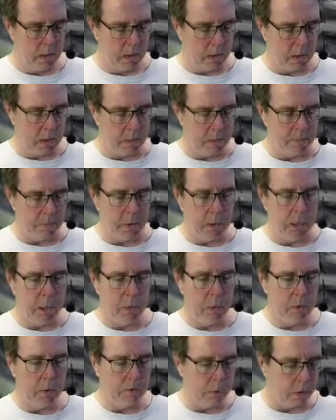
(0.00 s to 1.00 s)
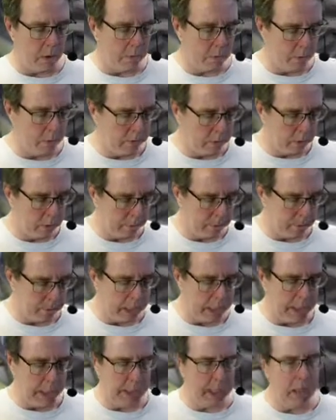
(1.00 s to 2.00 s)
um, it would probably
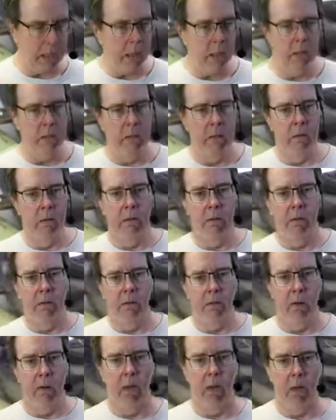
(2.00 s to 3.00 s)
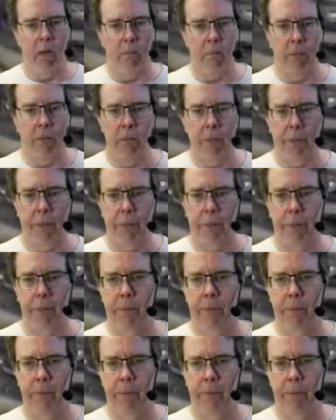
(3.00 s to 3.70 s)
be um, about